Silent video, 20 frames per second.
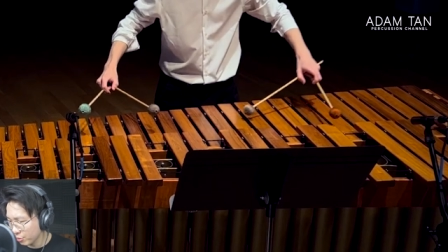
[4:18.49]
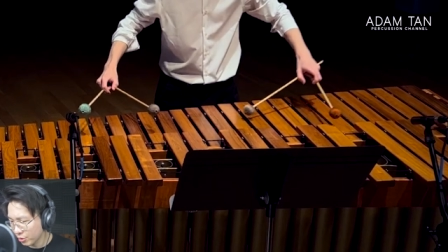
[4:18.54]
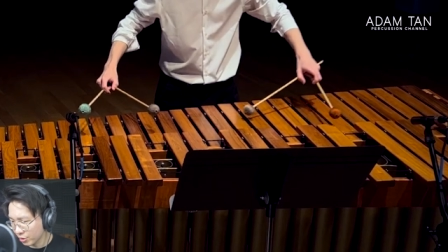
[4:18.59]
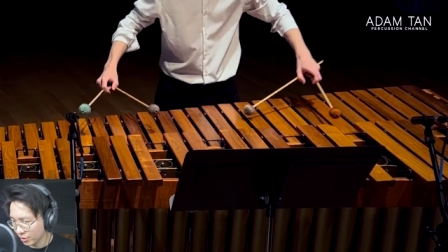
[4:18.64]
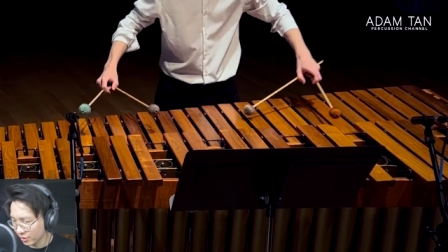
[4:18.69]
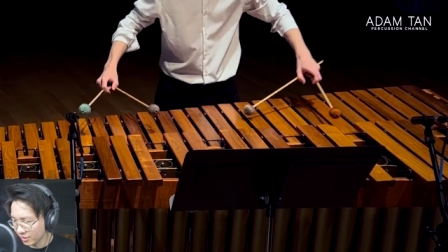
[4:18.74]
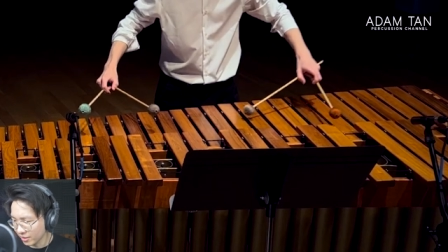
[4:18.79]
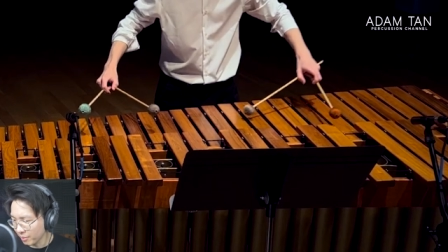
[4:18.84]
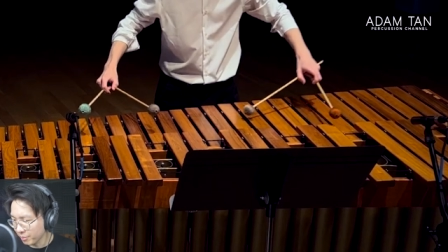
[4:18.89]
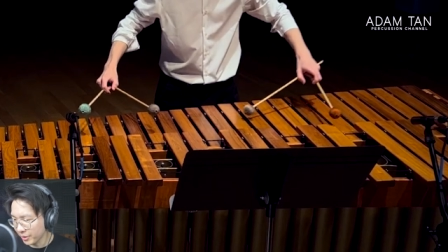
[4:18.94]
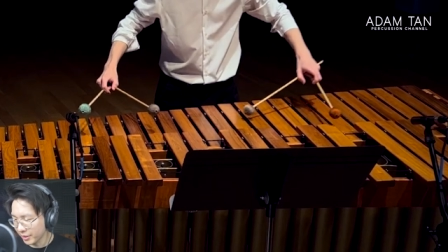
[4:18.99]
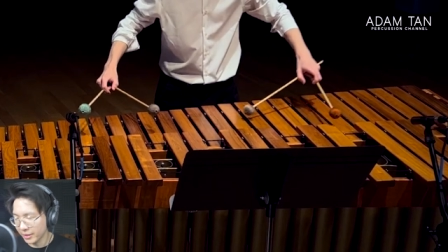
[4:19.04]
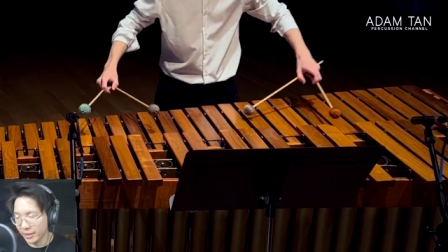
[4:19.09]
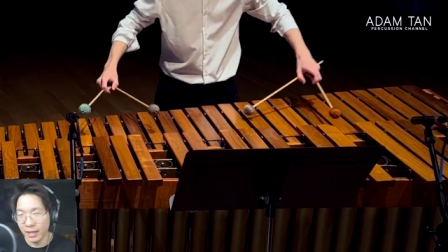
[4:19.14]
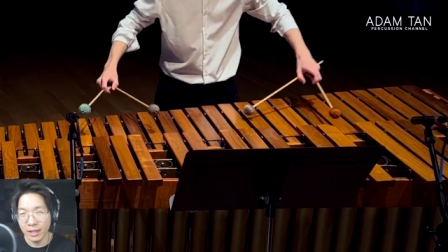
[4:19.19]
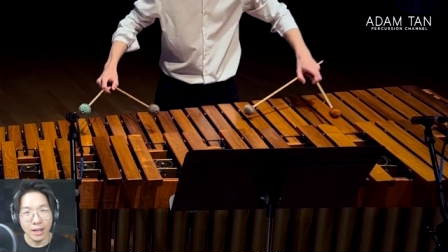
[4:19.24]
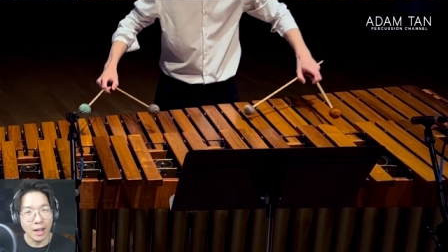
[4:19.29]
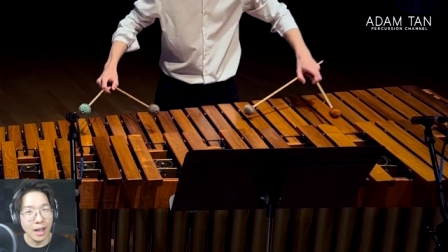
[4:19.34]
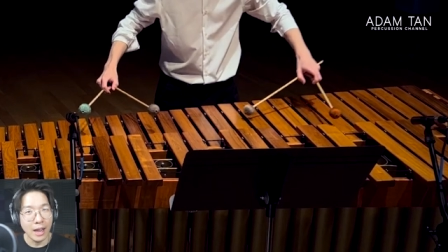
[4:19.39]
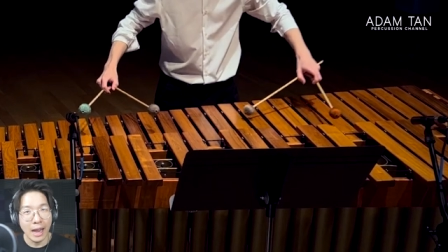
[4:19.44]
which is something
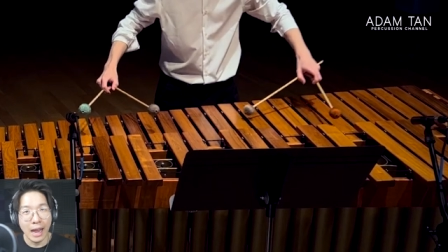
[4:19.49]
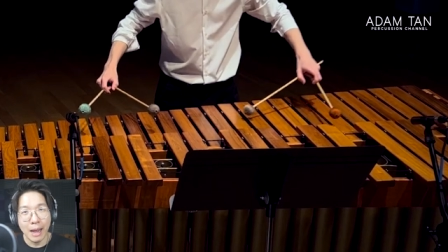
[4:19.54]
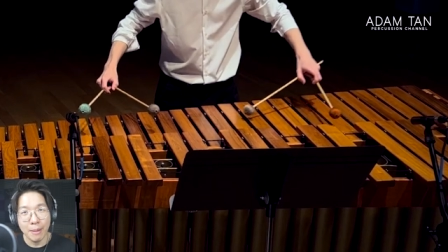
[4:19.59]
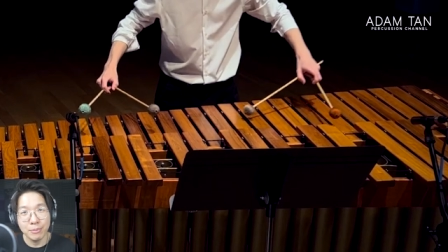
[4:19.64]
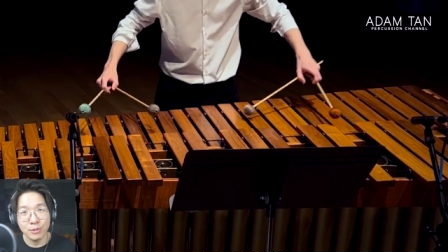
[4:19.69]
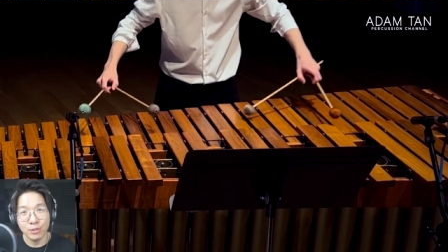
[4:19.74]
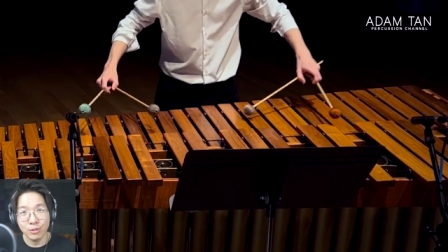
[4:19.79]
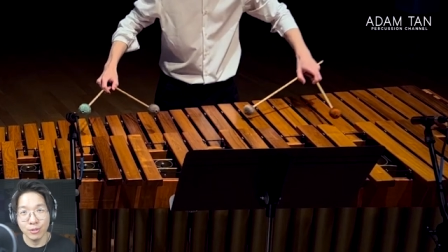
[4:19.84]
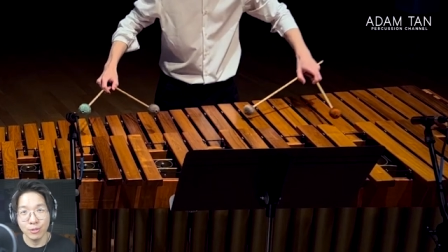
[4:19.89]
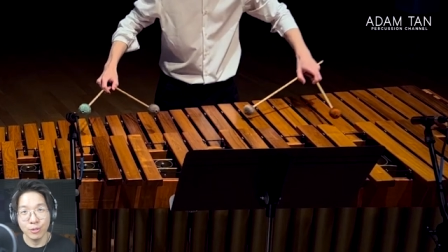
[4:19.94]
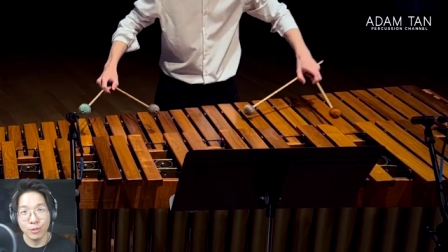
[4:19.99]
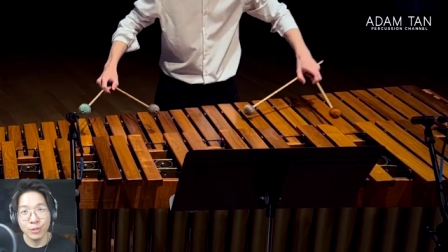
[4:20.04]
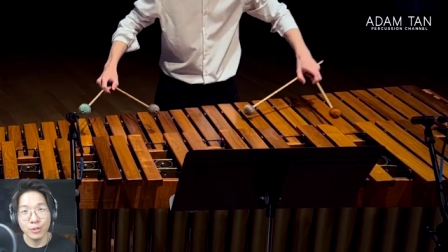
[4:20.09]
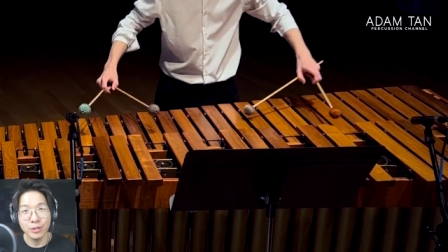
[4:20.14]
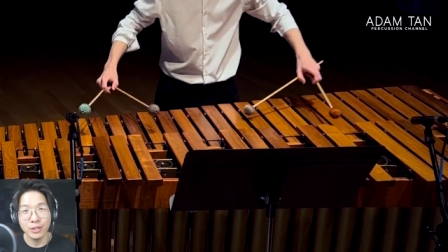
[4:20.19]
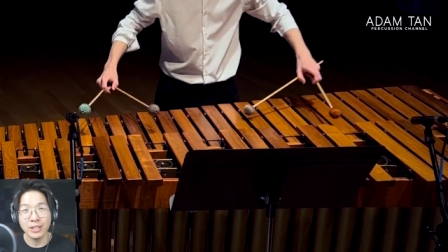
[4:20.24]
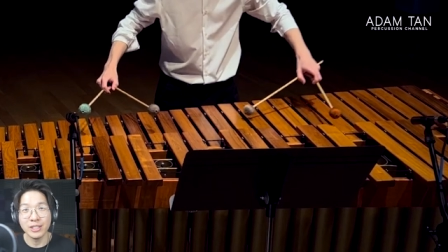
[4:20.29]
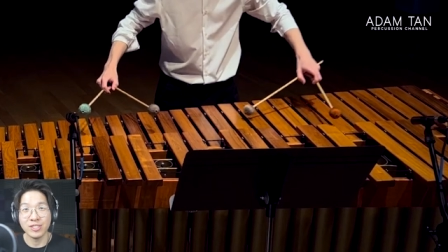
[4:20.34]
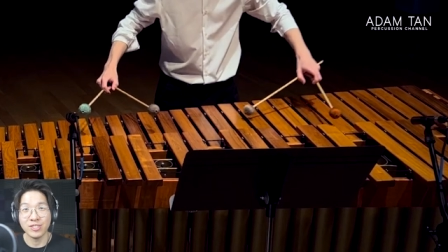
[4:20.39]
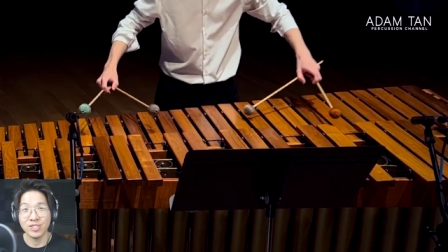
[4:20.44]
that I
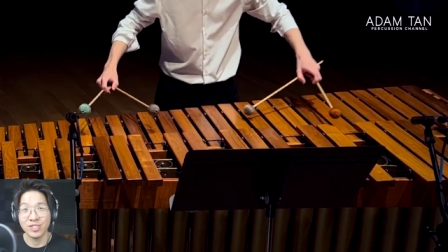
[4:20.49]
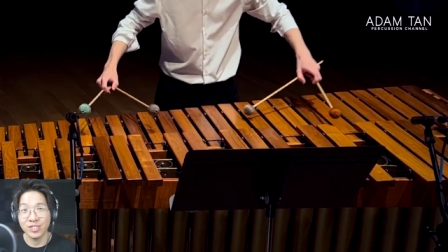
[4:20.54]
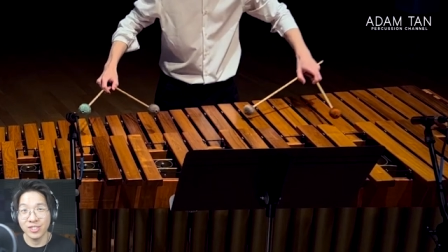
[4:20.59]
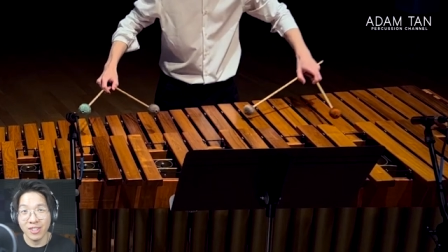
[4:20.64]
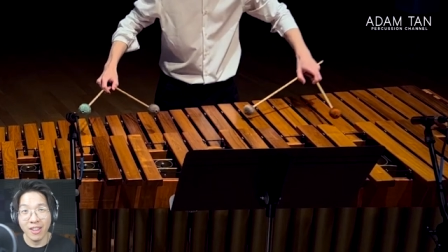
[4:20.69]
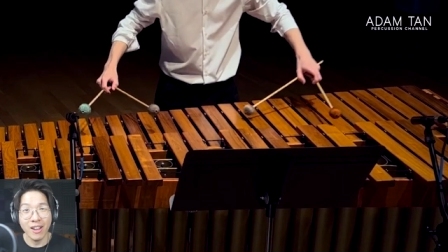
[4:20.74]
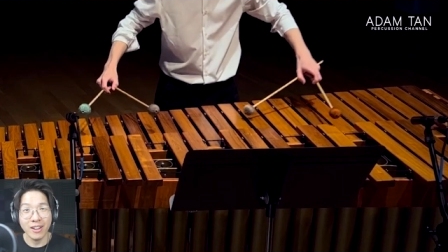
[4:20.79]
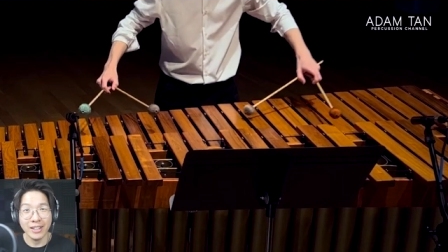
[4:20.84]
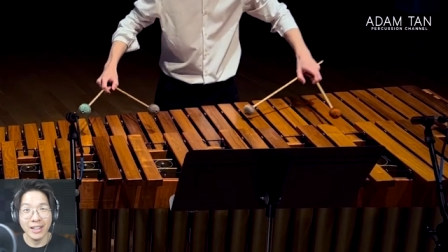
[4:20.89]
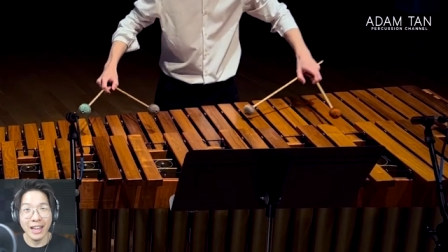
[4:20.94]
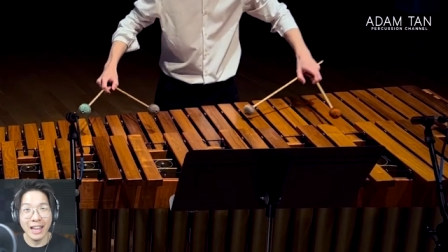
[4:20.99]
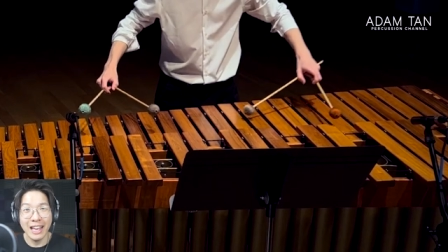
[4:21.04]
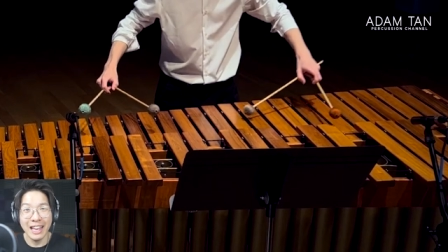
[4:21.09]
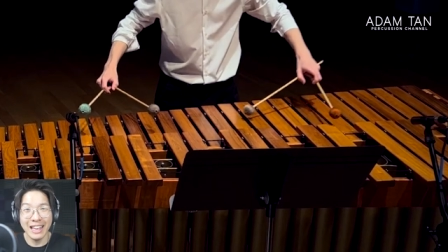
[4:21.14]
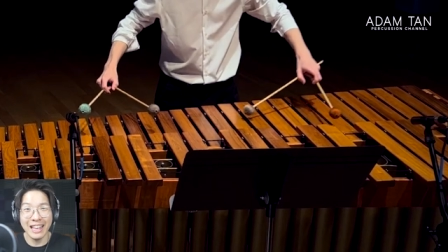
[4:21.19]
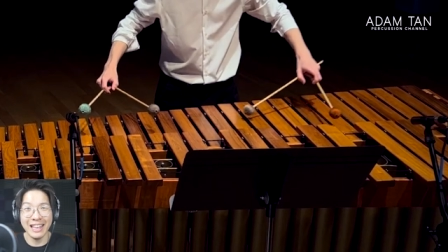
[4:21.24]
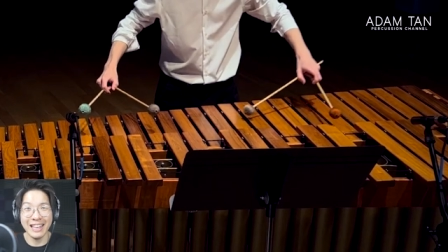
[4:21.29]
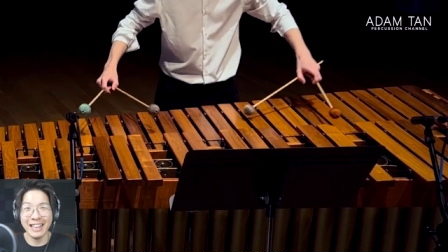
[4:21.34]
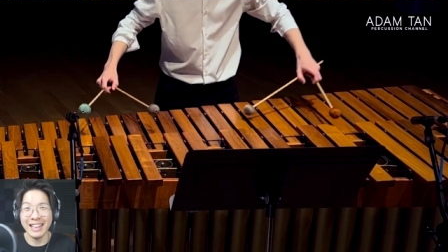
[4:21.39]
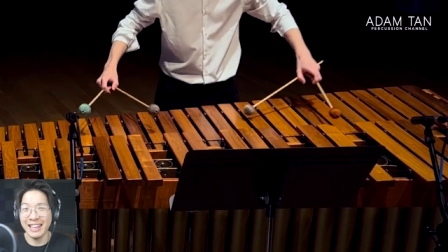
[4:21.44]
absolutely suck
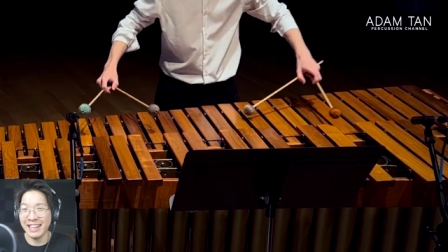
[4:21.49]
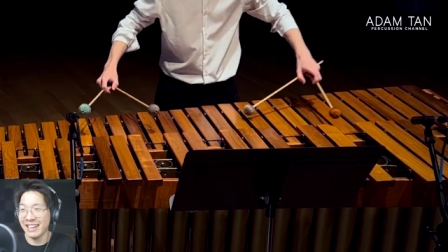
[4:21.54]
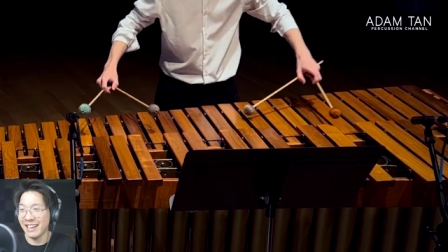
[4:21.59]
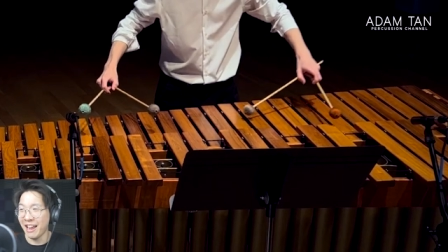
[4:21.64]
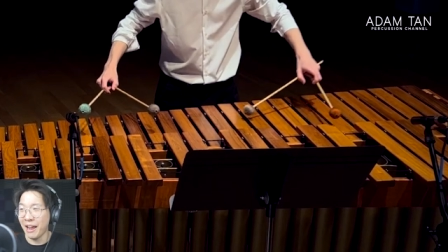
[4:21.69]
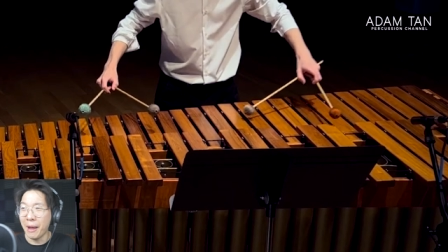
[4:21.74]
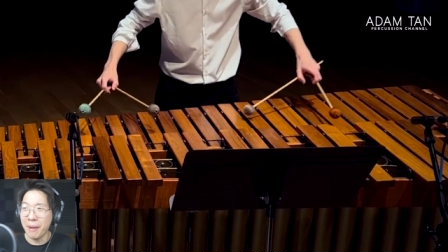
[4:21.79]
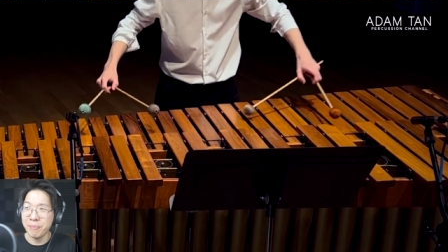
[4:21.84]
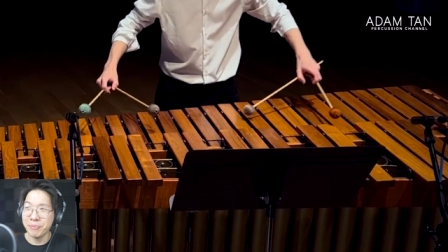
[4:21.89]
at.